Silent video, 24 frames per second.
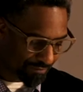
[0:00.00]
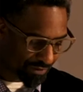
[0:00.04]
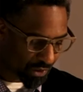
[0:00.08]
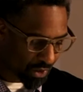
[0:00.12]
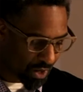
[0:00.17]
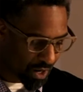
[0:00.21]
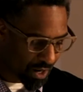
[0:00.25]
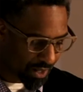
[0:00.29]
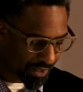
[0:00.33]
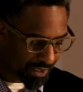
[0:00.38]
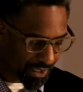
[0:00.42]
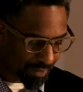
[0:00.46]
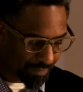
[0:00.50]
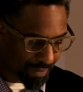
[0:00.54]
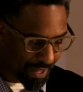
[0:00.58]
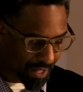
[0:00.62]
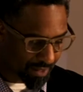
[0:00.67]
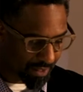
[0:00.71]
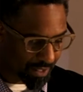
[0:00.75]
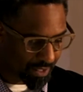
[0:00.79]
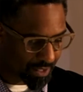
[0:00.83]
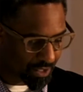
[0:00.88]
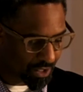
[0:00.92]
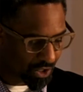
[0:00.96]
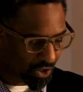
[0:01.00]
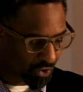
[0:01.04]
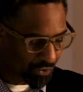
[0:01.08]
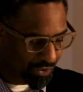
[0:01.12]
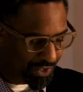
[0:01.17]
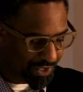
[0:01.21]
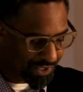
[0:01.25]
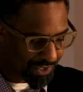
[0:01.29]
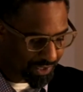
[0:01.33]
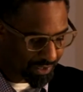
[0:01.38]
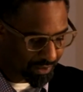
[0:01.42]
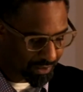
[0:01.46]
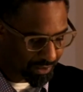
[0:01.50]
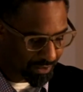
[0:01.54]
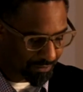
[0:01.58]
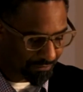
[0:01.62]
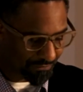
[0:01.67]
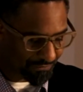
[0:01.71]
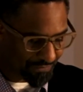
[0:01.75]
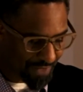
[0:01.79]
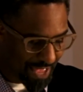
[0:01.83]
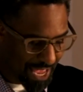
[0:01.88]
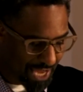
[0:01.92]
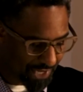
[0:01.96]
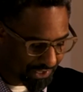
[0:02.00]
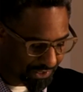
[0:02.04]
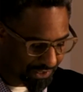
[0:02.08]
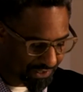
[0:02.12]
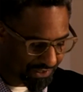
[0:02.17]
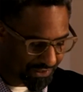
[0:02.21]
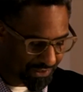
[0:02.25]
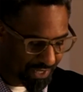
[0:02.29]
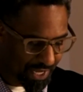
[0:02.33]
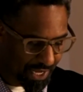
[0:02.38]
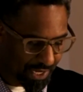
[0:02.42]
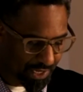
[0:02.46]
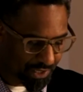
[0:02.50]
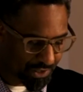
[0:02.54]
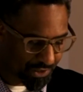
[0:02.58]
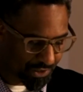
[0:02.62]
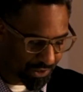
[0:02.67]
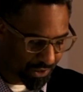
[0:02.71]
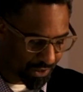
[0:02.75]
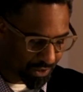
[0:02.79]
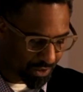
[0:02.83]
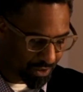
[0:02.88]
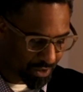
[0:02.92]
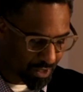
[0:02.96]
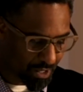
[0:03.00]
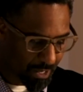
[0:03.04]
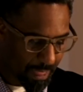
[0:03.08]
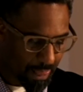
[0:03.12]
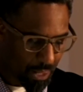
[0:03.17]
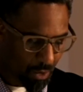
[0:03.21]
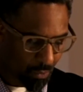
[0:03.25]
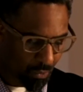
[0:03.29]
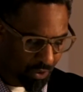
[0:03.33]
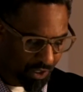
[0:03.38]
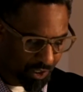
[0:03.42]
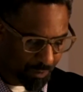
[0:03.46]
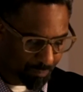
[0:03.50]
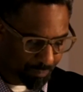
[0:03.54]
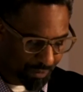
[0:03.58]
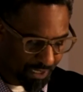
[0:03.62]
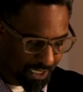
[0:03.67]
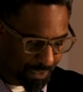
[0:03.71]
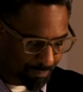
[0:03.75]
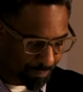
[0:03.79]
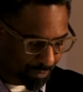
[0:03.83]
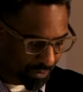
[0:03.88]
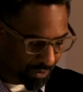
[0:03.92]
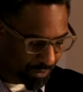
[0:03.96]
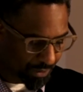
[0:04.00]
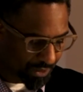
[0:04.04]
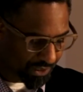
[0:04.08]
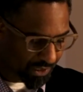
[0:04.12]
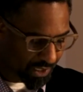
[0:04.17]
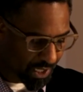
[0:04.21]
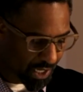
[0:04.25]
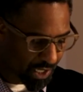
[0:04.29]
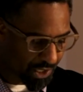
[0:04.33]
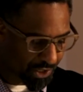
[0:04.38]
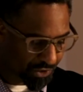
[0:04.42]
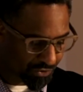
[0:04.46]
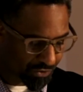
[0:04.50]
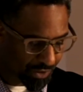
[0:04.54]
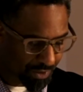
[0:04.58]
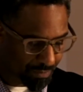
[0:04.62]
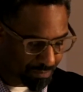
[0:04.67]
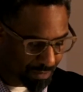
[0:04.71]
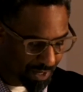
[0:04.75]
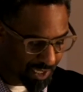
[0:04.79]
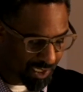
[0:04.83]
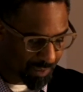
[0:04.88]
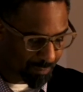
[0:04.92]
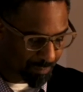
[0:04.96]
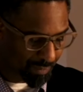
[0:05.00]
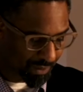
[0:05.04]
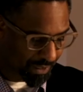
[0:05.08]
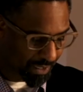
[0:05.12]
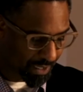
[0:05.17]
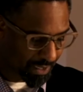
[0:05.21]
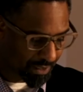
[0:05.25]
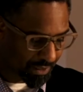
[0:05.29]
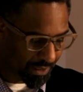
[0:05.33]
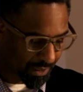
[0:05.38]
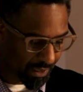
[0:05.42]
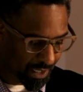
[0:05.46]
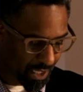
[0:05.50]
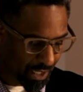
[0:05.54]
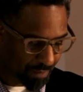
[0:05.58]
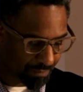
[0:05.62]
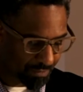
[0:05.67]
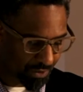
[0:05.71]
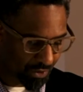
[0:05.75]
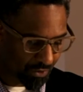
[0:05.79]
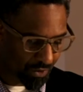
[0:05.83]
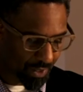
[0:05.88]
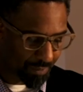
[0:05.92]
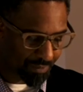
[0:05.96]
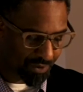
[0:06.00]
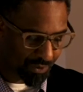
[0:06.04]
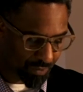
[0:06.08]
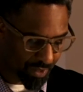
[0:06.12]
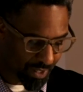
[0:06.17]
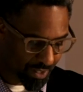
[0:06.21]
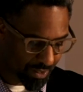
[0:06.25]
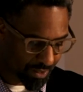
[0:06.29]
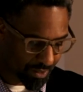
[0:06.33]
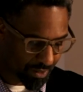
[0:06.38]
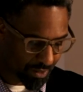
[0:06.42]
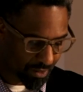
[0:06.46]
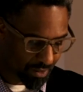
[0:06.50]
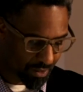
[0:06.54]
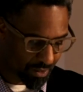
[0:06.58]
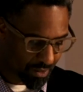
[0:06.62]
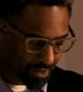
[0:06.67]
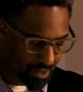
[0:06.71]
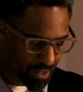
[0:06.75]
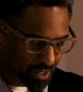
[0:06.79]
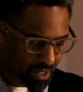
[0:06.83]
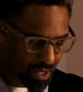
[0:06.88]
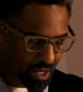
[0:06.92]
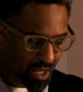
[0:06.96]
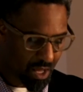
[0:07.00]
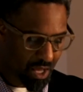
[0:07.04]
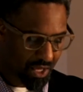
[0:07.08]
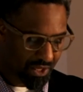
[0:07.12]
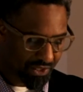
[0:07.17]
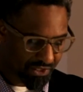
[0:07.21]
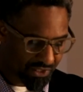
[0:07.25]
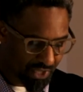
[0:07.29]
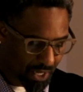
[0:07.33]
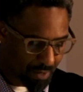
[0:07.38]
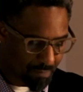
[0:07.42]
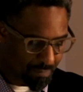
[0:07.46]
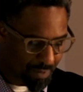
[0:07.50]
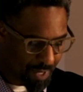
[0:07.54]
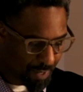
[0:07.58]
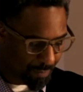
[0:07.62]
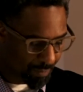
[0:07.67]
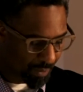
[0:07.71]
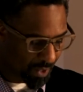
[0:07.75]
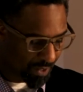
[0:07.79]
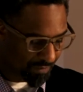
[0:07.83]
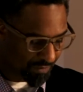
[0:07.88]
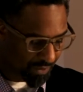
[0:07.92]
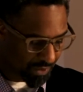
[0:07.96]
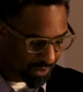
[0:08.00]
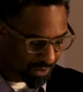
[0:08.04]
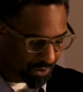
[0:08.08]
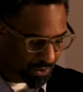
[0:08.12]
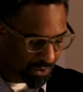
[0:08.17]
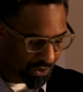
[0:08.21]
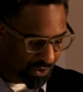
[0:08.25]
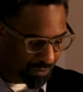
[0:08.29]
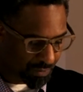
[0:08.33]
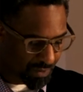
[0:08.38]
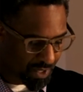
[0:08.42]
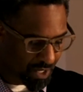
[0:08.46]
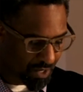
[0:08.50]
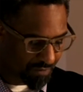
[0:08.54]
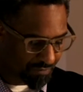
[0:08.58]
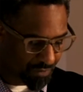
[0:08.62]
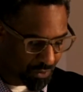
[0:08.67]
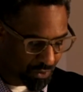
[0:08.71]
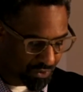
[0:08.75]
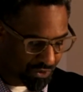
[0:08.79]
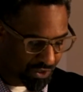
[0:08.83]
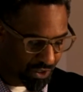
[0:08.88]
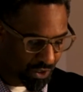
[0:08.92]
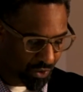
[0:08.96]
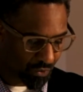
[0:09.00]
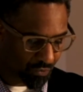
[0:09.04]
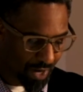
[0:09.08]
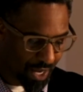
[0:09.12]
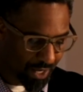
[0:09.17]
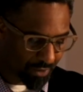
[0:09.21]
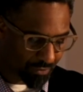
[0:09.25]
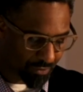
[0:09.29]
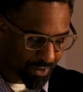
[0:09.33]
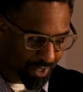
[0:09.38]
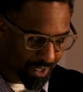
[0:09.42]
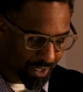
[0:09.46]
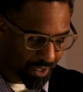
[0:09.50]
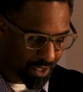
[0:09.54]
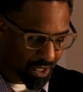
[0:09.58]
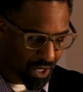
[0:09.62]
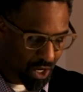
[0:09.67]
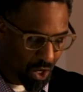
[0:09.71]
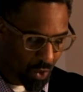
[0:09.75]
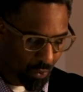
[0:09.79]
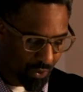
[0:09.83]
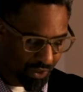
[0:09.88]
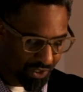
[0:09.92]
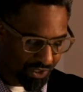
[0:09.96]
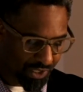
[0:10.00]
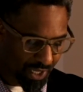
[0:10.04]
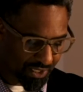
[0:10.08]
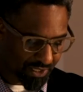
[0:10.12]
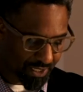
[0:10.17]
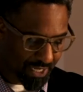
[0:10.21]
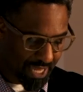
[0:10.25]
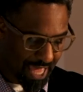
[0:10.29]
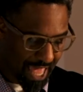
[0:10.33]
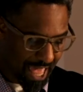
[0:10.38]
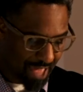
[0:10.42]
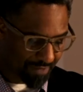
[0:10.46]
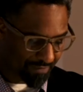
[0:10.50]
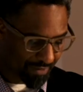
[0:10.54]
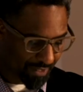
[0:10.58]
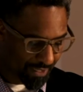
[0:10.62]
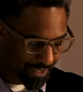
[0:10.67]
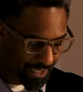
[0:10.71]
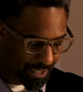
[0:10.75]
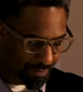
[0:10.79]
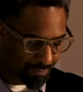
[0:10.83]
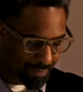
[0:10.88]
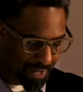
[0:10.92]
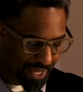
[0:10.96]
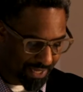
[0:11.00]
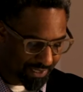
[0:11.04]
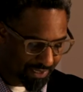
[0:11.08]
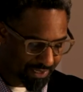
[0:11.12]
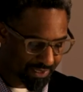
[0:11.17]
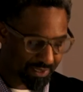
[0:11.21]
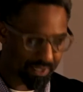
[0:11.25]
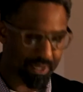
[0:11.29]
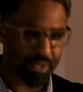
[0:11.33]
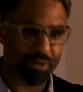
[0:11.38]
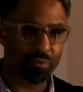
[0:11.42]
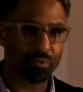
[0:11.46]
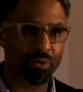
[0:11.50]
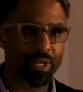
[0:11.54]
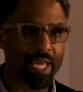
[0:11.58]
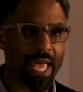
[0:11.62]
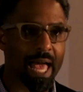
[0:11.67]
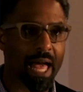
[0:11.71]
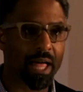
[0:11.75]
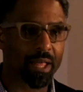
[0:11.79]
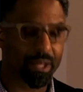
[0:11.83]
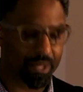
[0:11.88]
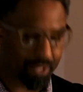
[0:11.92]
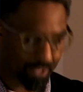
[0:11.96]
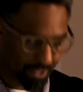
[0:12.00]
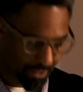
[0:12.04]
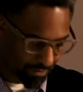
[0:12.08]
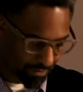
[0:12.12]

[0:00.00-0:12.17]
talked about an increasingly fascist danger which people in this country must begin to come to grips with. Some people have accused me of using rhetoric which doesn't have any basis in reality.